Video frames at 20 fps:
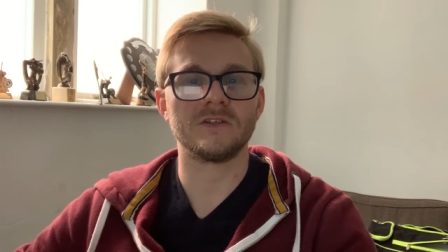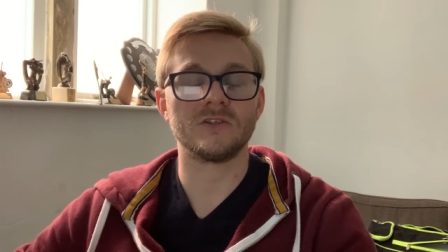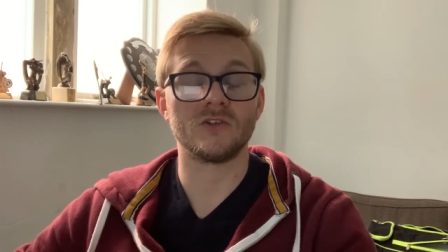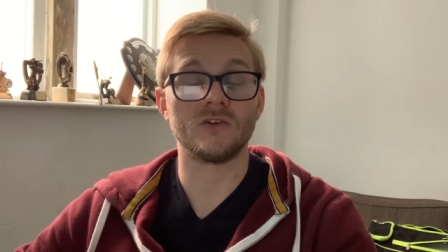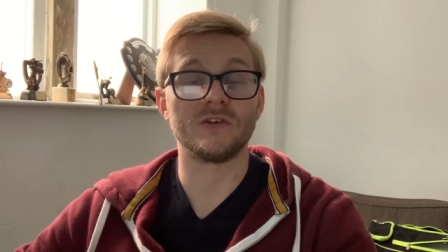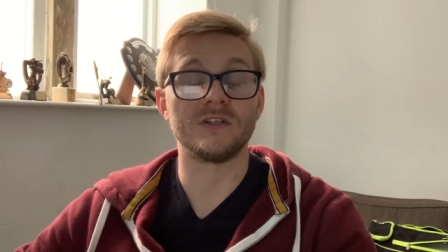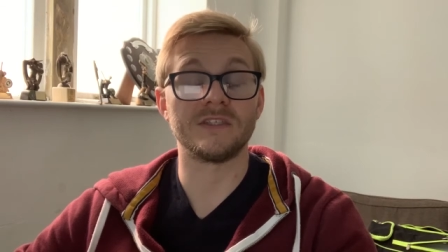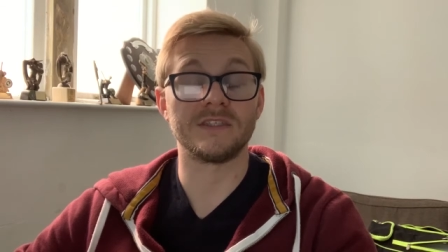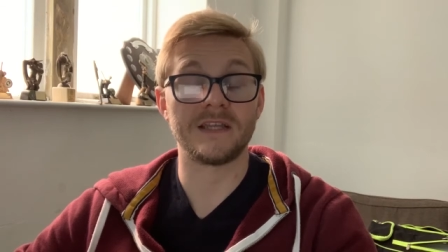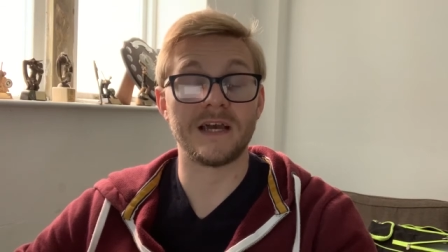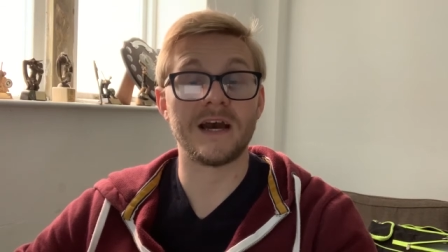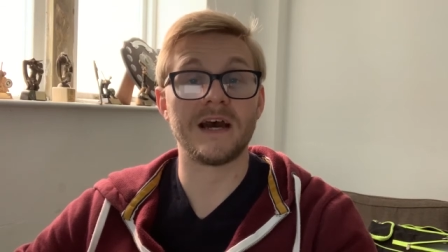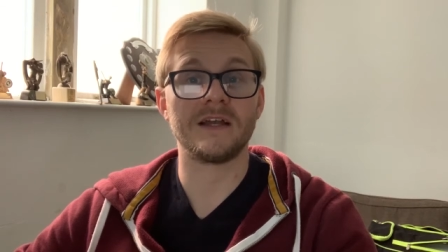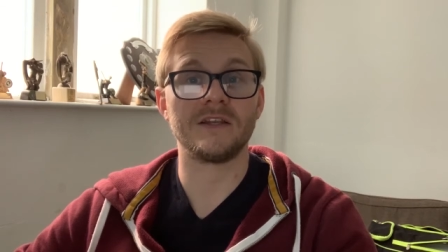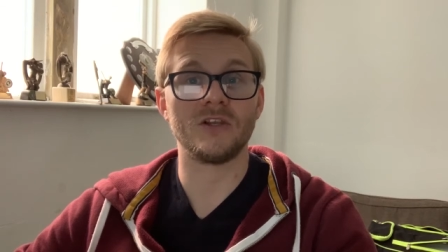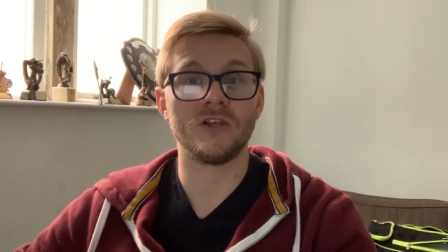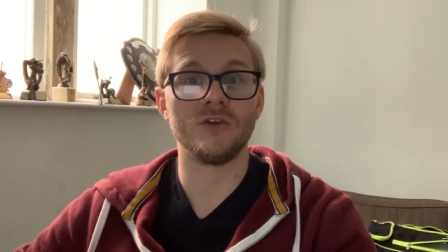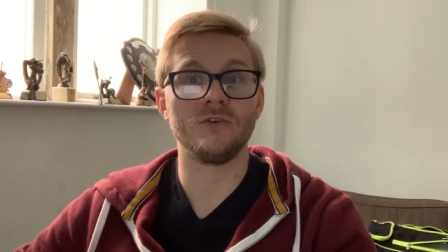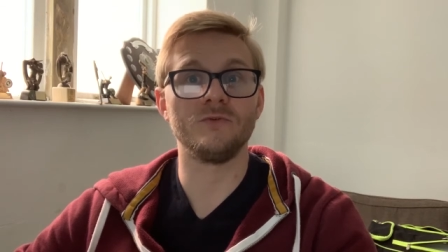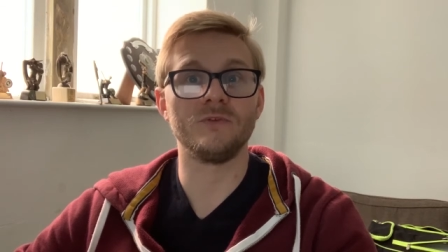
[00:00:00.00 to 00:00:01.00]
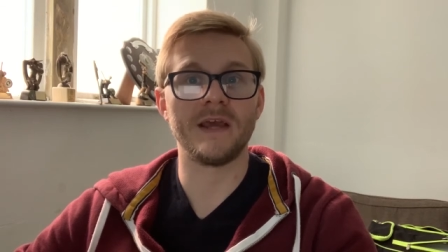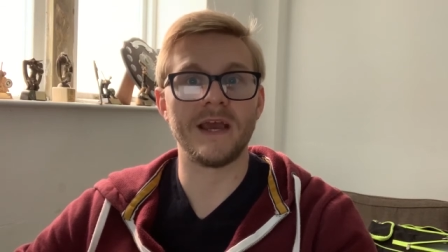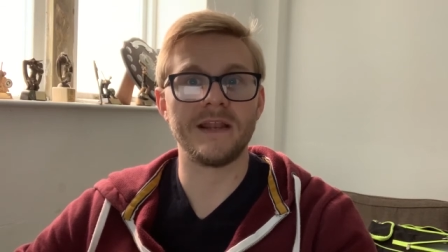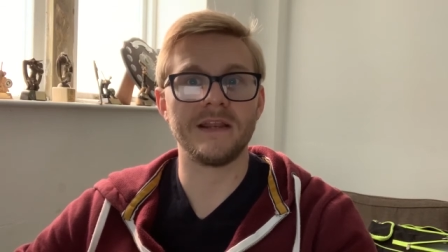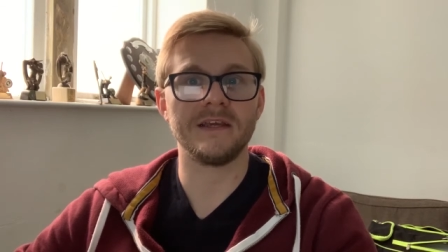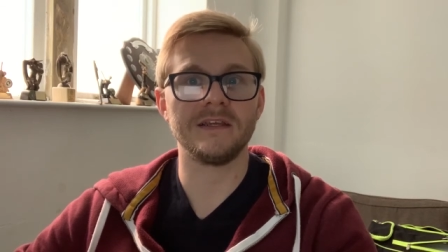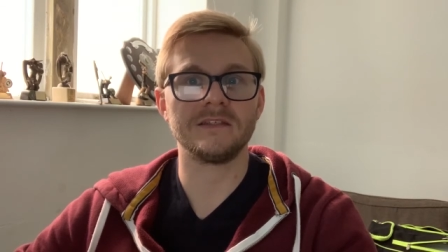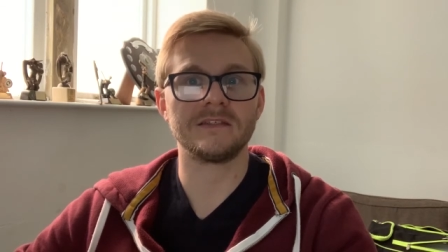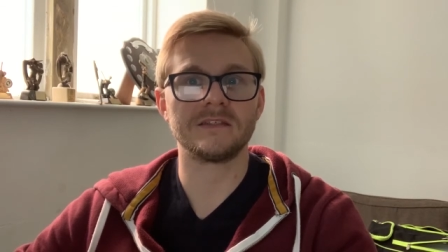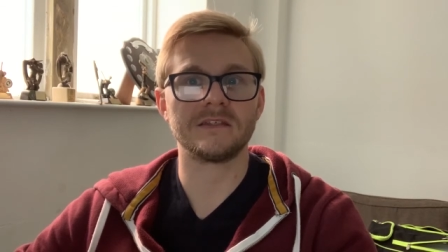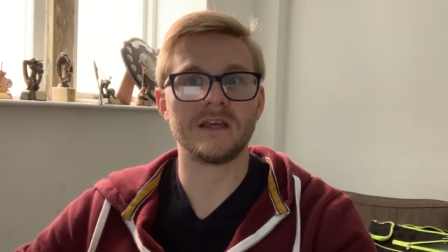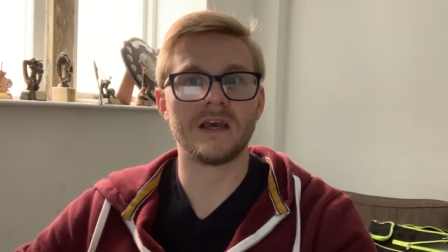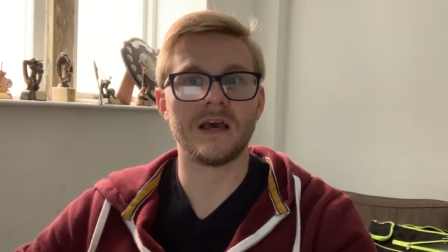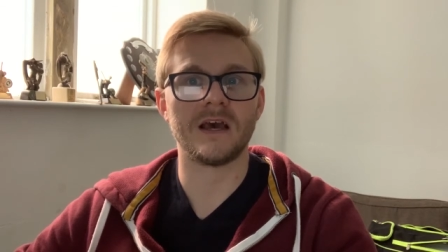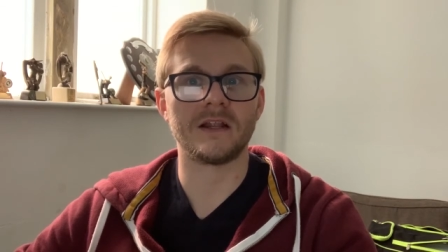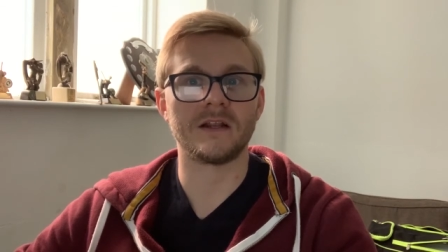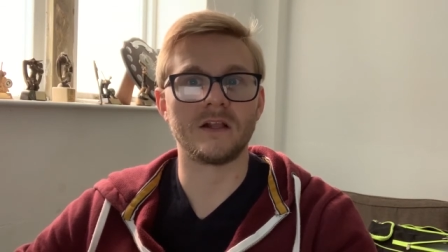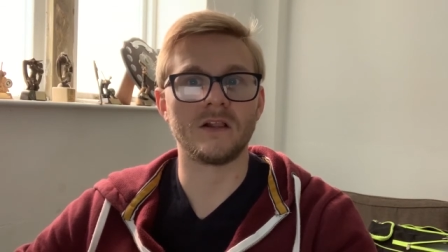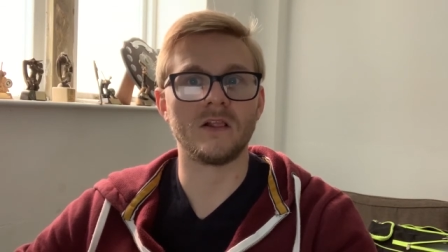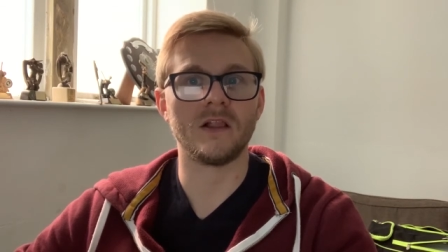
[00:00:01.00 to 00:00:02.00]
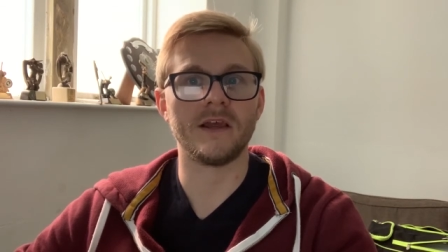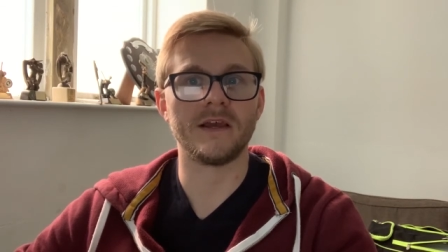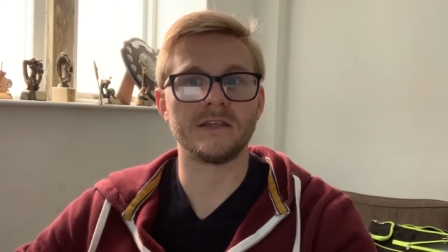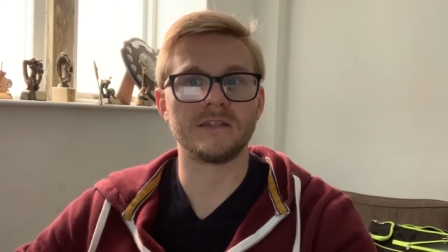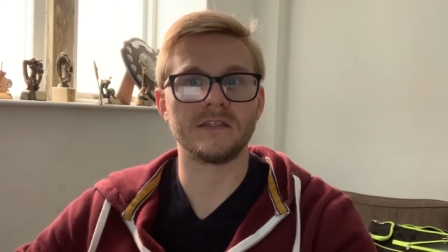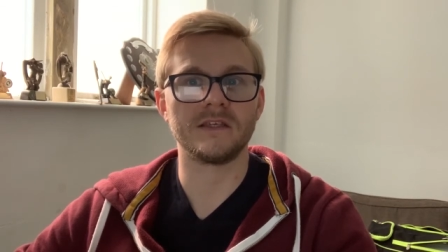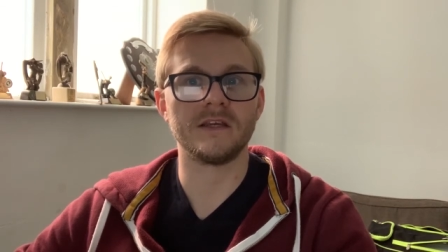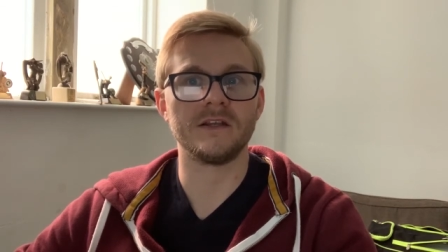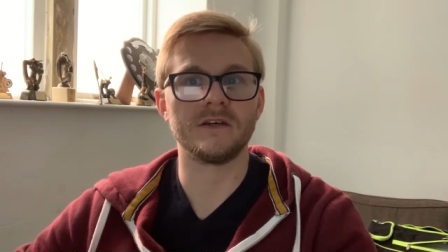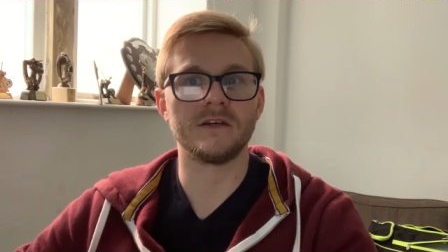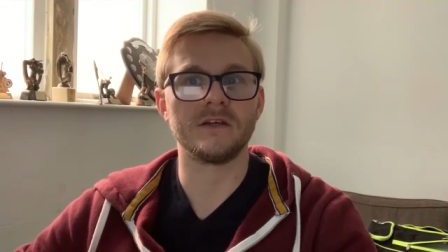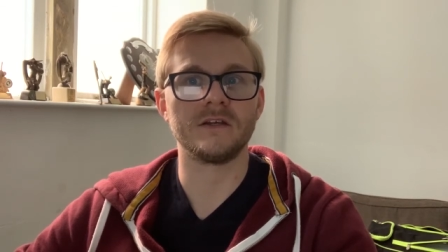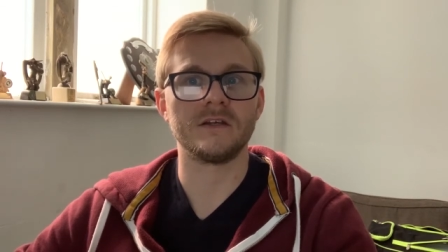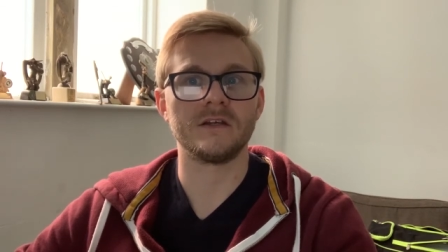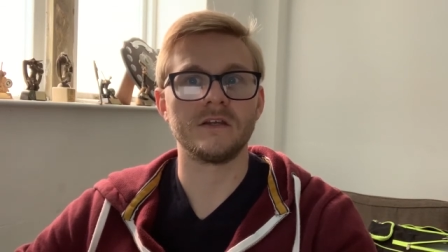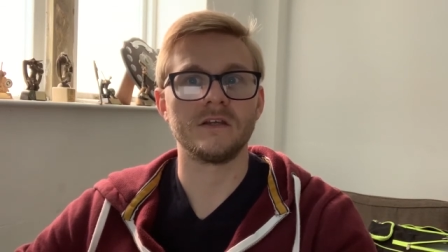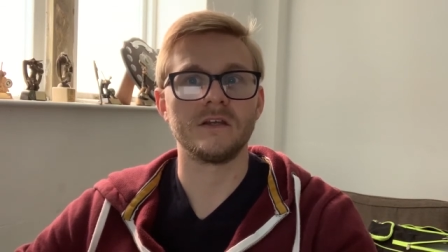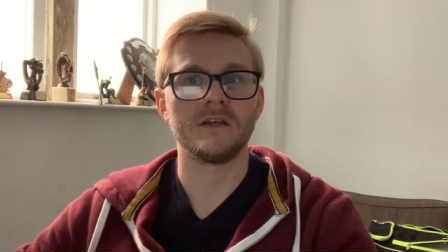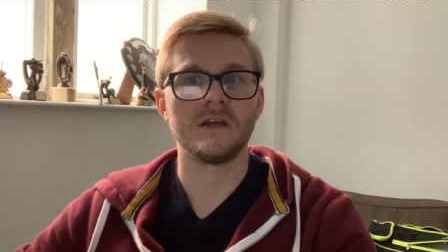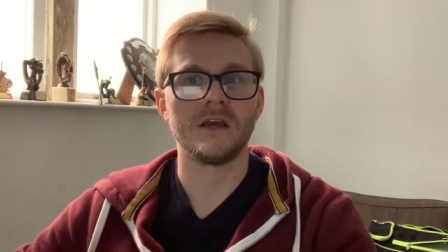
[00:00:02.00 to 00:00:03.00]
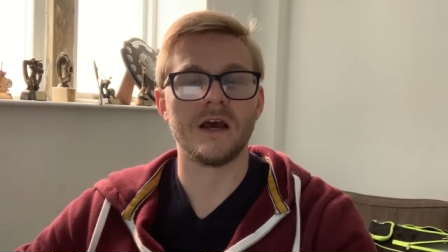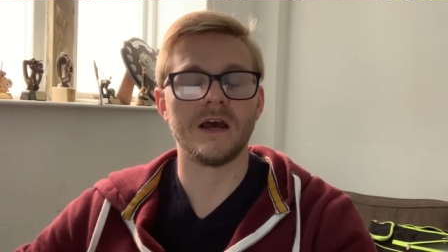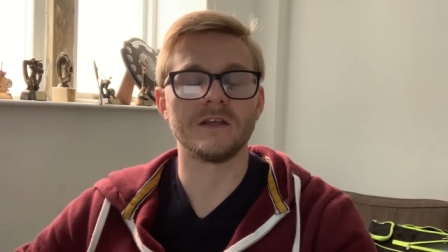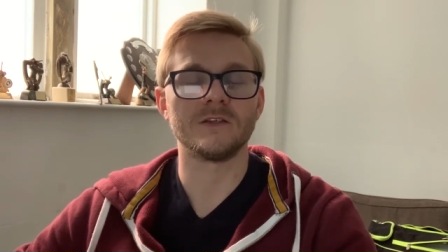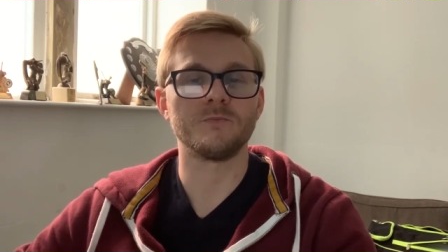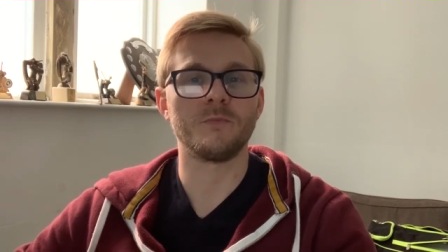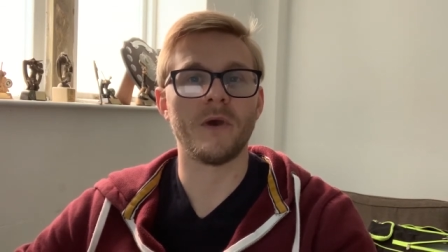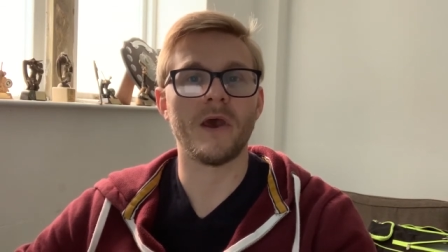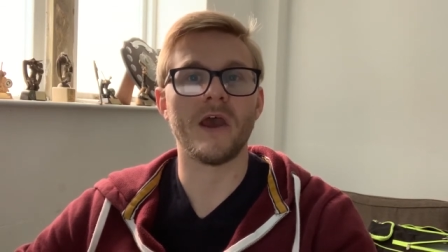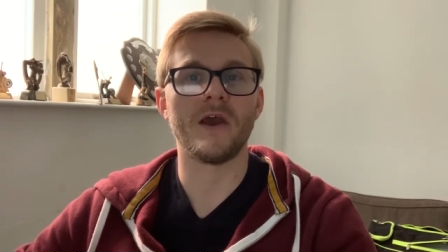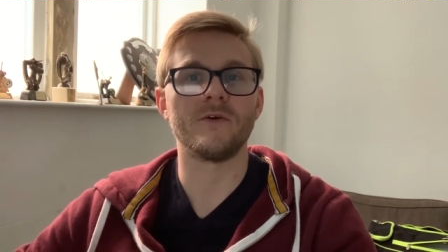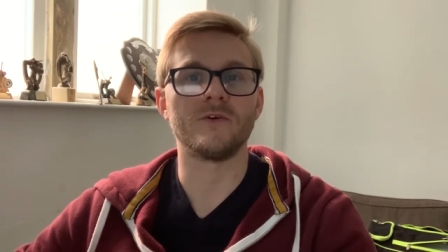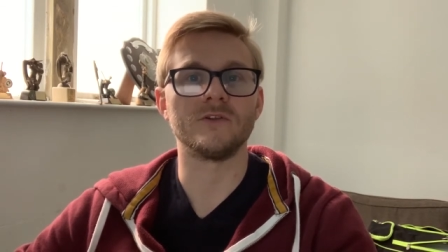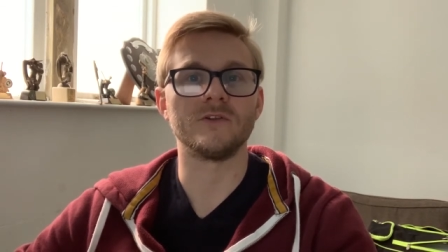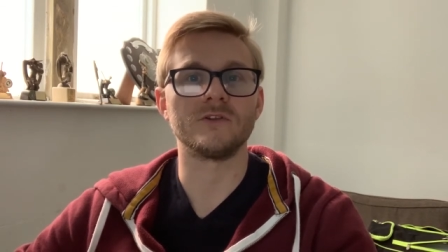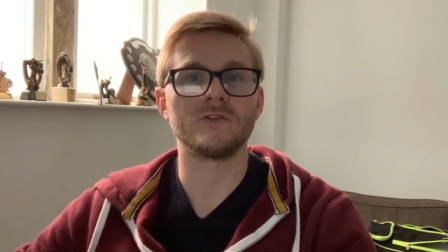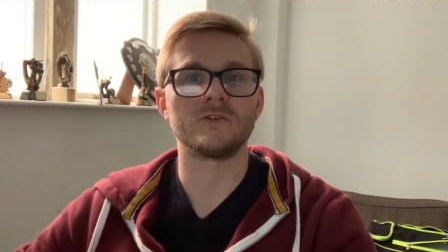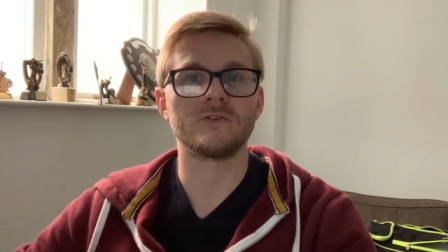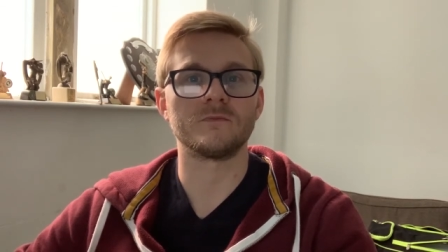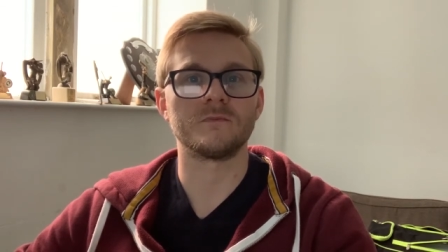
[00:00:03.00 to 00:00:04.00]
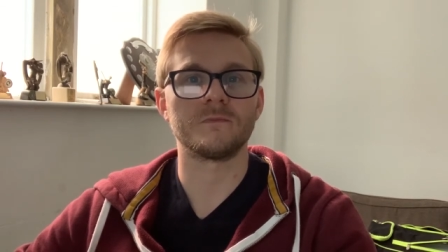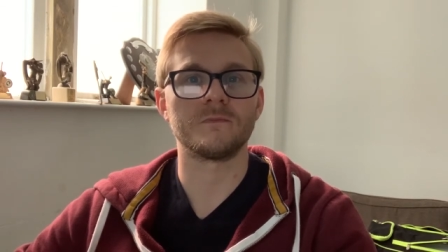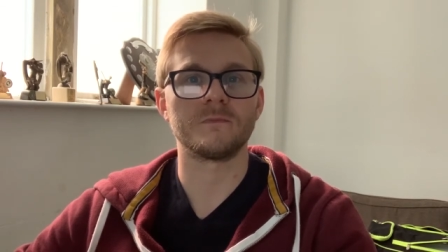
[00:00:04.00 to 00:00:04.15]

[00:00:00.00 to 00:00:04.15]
uh, sorry, starred Hugh Dennis and Claire Skinner as parents?